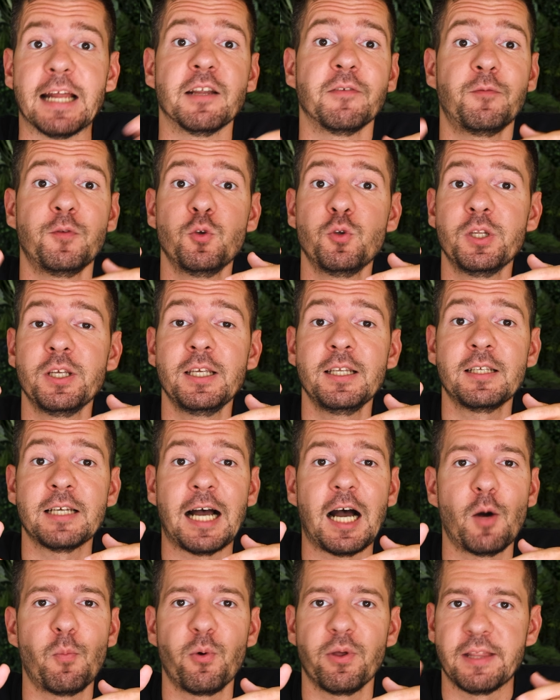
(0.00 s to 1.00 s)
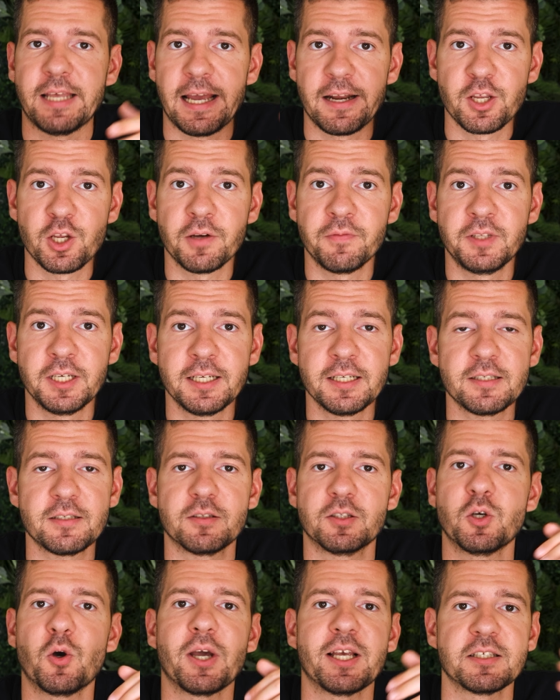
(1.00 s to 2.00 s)
And if you need help with any of
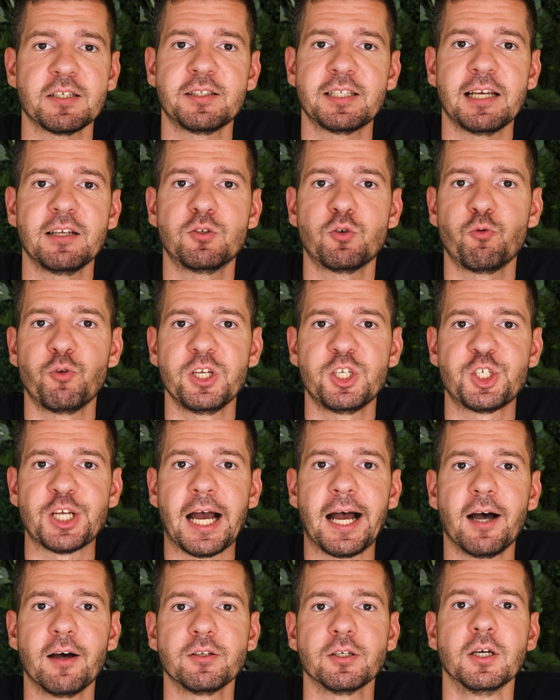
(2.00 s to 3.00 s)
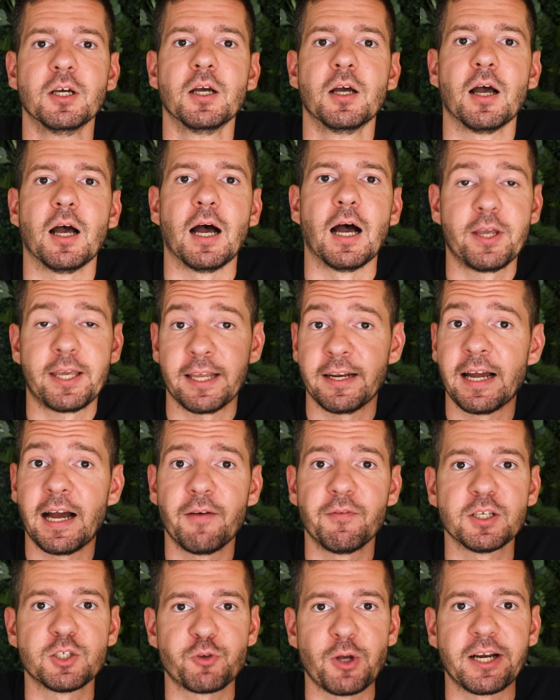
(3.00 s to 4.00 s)
this, don't hesitate to reach out. We can
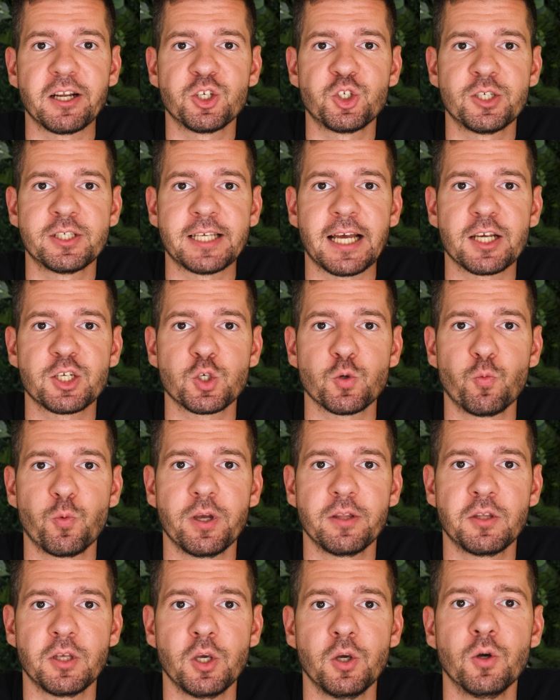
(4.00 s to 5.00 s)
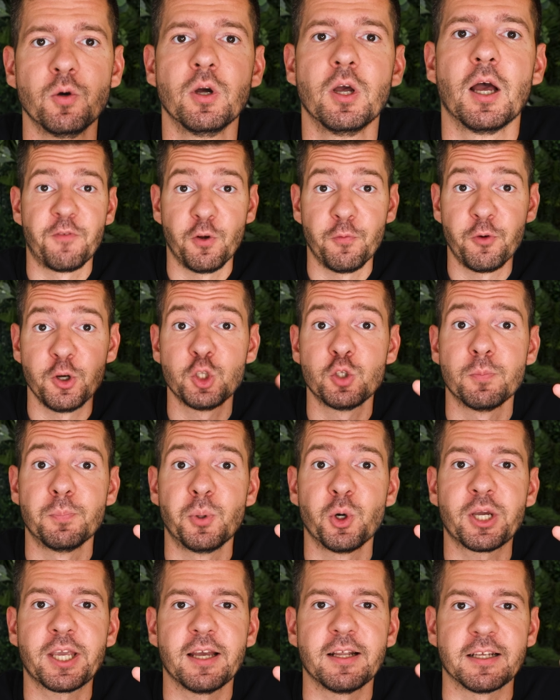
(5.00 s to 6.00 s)
have a strategy session with you. Feel free to
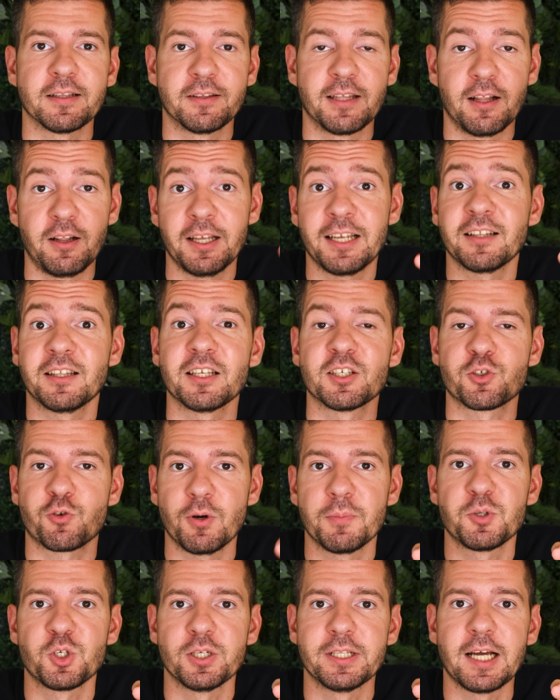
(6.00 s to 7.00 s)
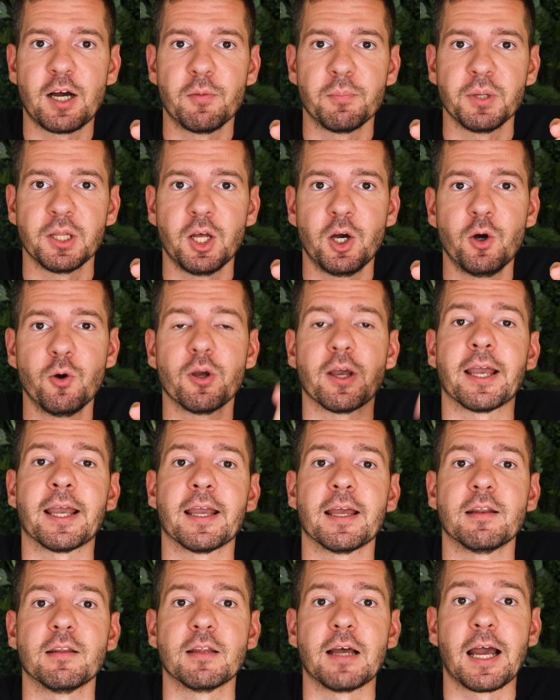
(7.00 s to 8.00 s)
book it, the link in the description down below.
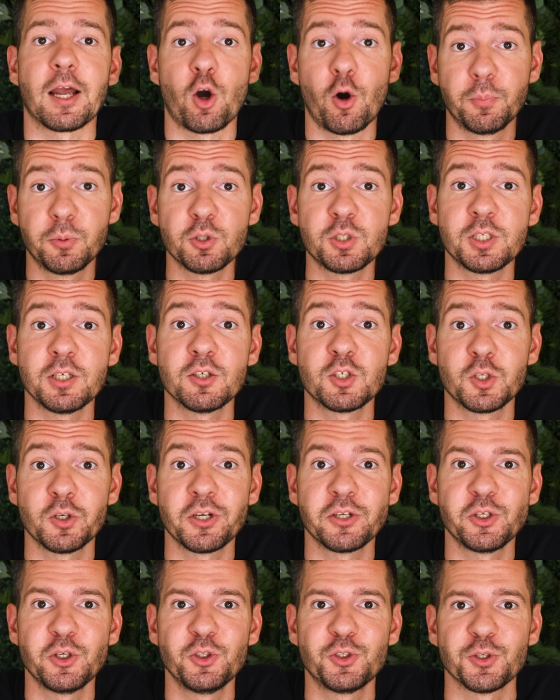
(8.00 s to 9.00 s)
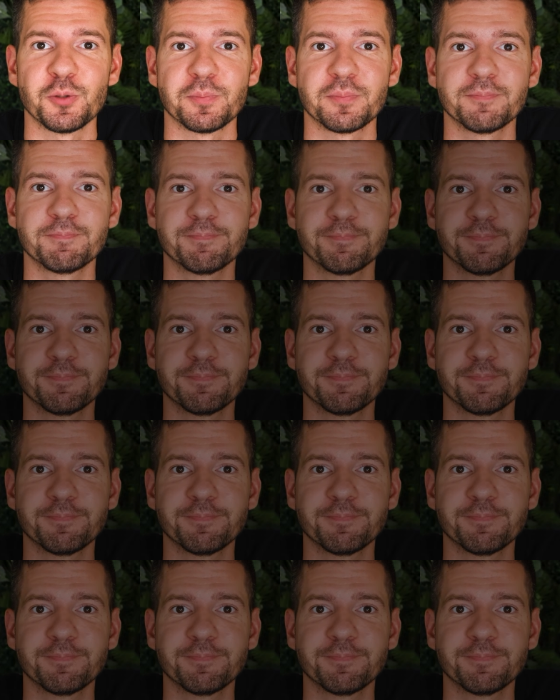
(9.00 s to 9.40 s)
And I hope to see you soon on YouTube.